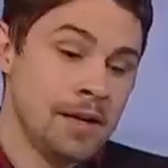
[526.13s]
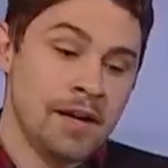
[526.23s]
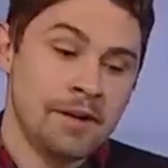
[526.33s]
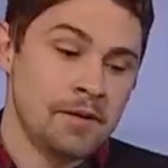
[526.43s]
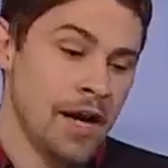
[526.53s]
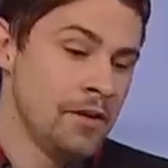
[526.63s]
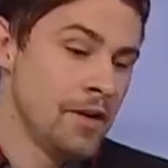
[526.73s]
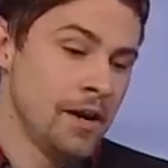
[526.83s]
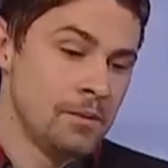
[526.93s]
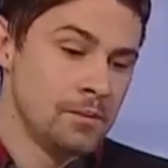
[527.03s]
mean, I, I,
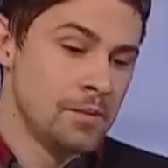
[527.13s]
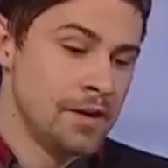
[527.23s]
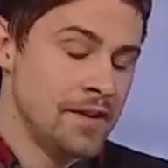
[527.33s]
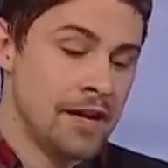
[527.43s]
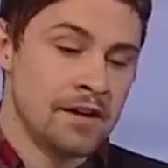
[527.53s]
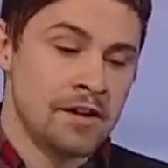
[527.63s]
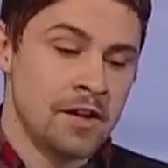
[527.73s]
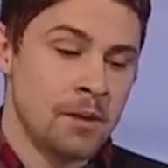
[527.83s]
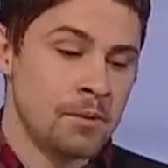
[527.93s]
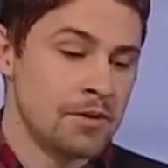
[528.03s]
I attended a
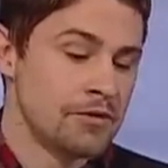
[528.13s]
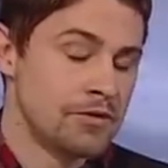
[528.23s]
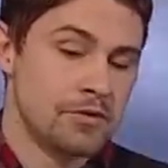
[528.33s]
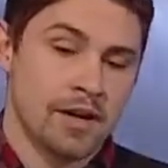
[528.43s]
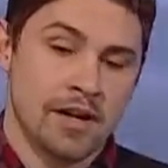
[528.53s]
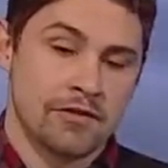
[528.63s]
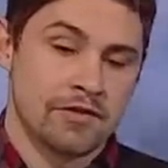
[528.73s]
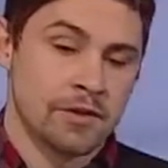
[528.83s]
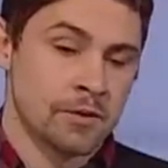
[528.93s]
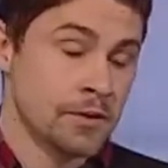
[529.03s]
number of uh,
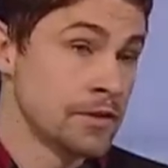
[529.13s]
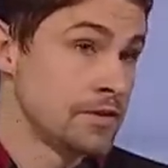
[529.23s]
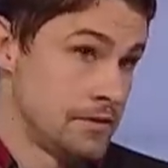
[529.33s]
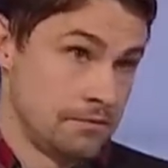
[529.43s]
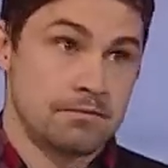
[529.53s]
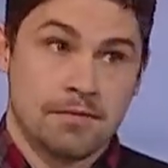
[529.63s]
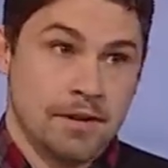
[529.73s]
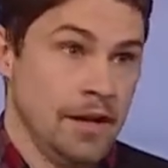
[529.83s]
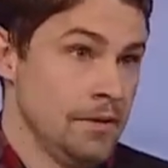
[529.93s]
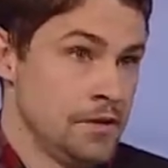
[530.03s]
funerals
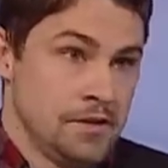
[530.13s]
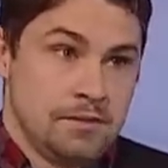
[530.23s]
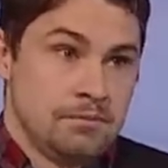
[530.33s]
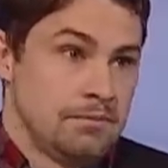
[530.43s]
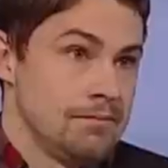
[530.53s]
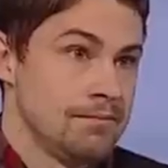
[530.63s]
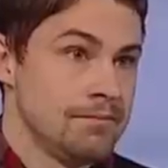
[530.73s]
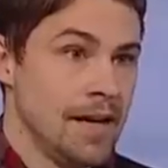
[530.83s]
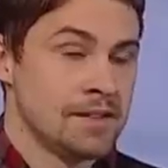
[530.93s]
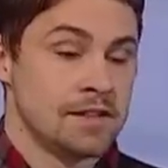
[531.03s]
uh, just
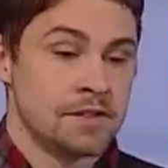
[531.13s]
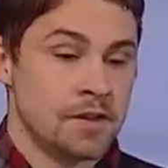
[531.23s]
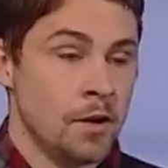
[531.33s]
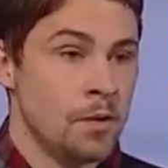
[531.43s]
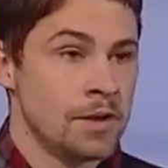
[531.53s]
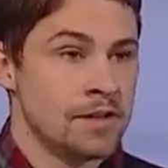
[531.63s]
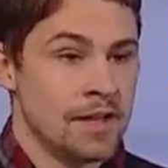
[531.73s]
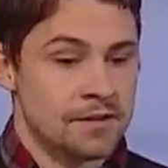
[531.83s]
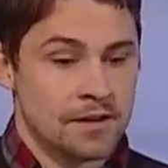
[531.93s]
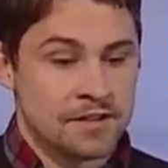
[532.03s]
as things go in the mm-hmm.
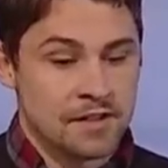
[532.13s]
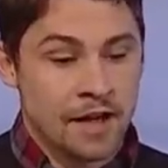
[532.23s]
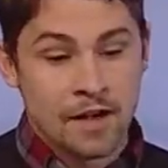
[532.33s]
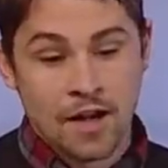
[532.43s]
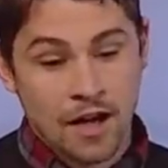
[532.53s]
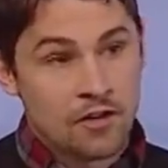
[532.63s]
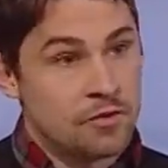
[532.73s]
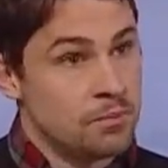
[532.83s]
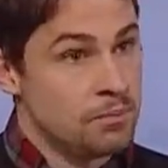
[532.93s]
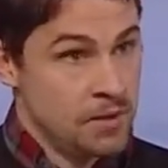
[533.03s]
downtown east side
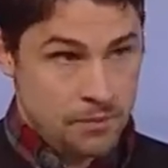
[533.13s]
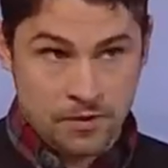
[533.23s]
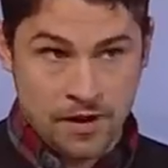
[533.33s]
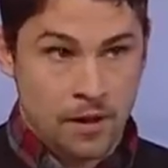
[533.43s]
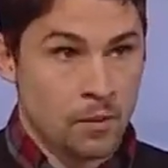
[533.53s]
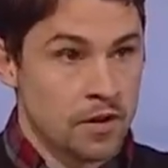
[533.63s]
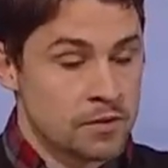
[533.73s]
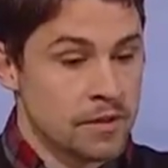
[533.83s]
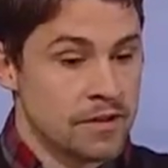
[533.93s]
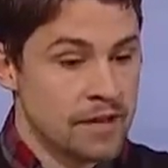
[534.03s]
of people that I
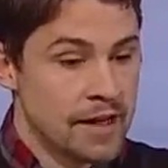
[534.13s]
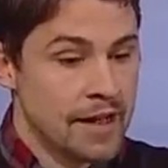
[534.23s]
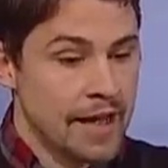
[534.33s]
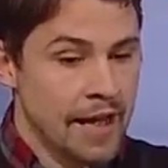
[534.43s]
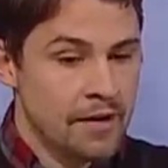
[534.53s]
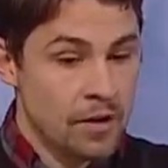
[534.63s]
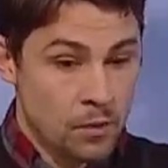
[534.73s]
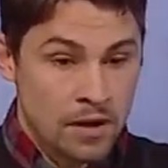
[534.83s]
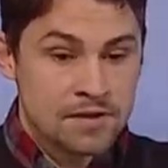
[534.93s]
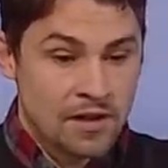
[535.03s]
worked with. And there
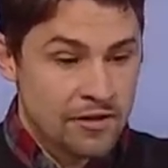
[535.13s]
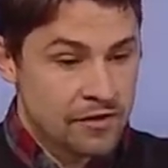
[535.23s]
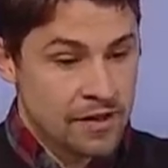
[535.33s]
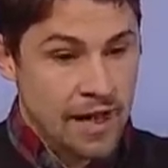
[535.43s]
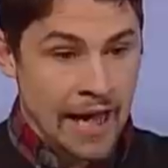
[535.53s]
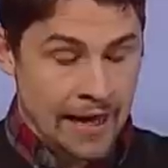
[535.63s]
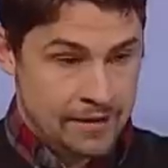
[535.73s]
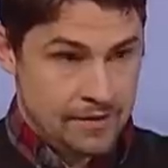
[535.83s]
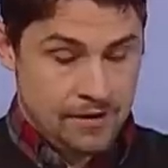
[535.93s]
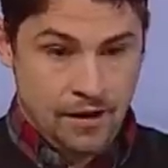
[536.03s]
was often
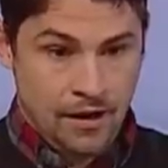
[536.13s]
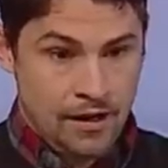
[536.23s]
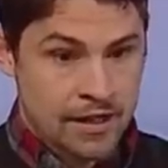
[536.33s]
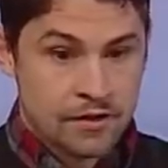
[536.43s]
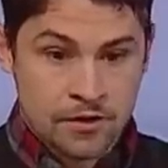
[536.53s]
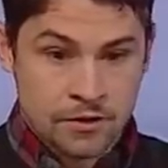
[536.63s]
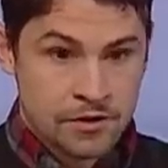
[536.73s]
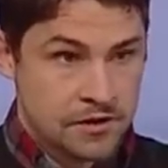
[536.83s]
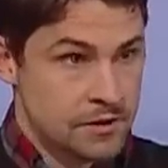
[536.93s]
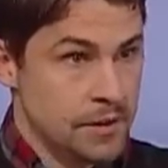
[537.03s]
at, uh, in the
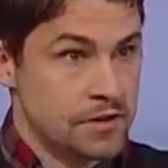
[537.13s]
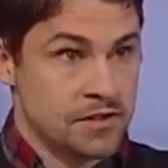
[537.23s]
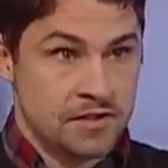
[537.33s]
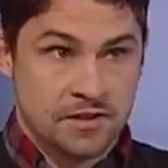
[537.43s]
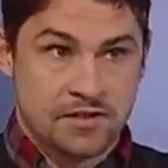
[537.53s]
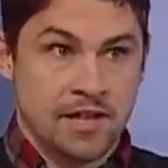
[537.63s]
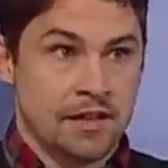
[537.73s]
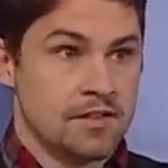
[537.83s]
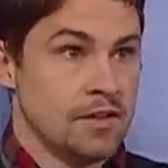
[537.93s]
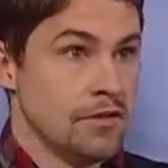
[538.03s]
eulogy speeches, this
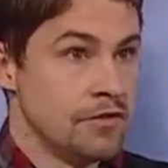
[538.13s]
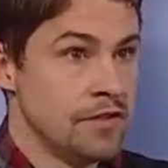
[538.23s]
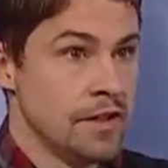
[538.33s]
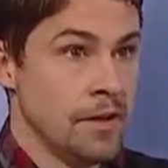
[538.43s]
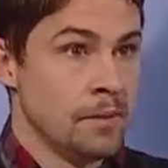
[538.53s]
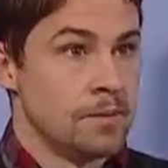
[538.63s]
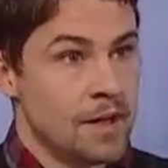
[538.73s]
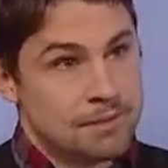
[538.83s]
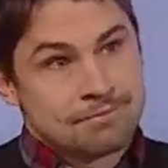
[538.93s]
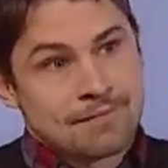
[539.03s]
sense of, you know,
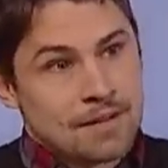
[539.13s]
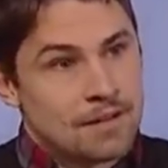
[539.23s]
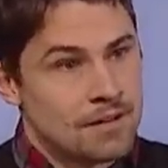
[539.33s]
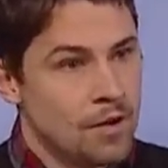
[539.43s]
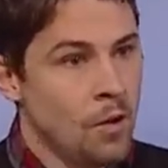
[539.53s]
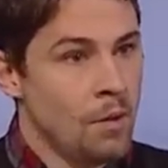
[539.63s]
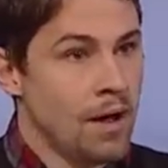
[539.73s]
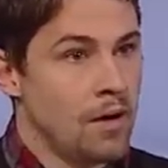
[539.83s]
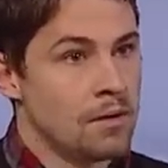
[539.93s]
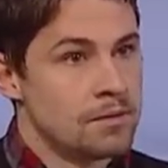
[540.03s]
oh
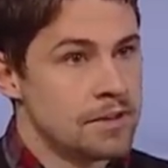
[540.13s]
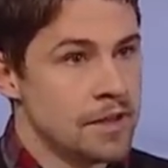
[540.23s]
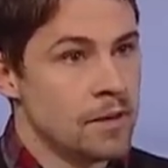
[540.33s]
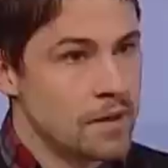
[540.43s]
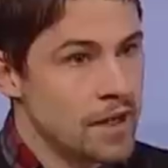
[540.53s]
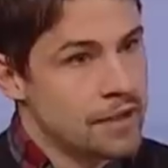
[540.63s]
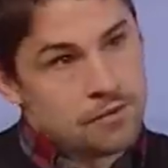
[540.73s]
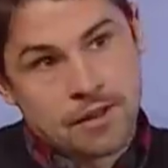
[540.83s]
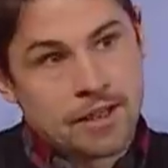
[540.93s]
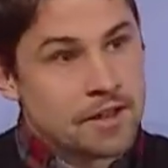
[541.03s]
well, yeah. you kind
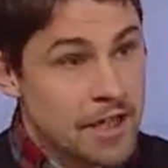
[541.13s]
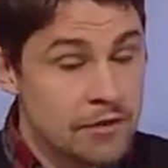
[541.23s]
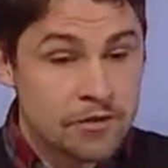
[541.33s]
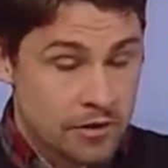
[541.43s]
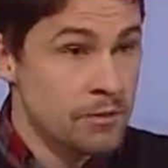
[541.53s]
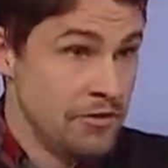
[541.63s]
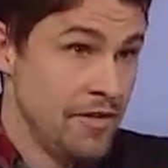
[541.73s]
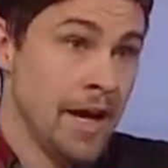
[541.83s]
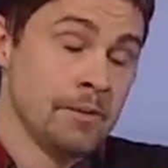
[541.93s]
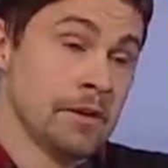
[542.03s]
of like, uh, even from the
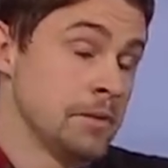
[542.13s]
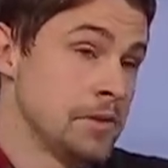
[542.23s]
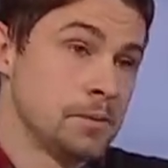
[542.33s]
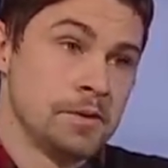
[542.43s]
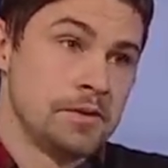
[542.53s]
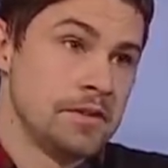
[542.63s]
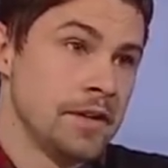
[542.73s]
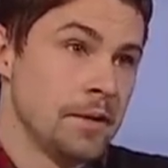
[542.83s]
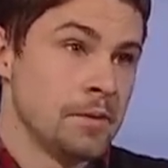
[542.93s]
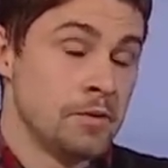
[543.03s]
family, which was,
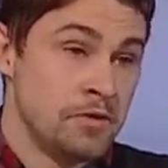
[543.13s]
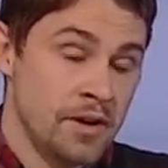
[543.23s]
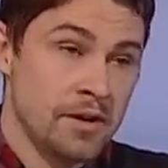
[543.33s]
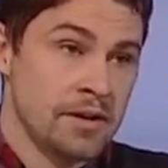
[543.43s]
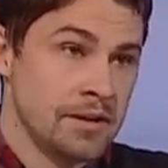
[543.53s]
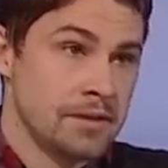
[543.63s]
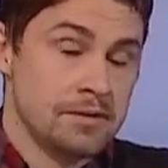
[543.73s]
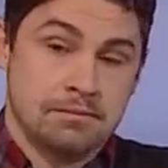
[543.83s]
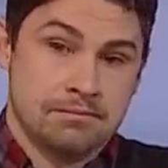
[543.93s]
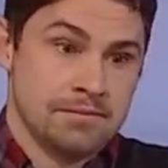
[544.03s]
you know, very
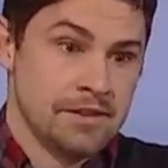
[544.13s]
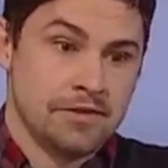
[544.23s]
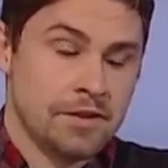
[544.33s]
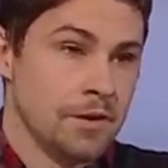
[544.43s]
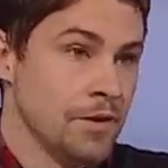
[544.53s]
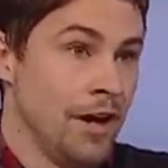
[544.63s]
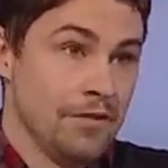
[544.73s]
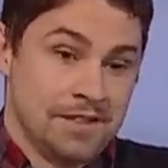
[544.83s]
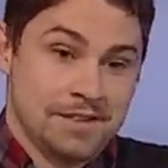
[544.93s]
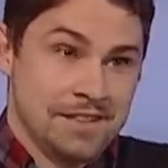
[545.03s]
difficult, sure.
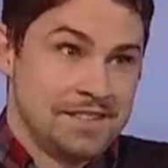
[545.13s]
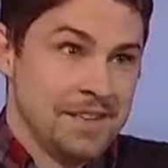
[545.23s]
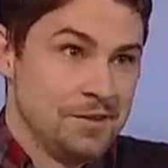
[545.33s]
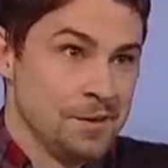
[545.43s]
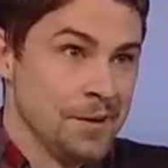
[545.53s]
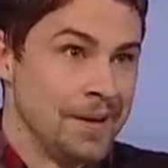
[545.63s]
obviously, often, to sit through.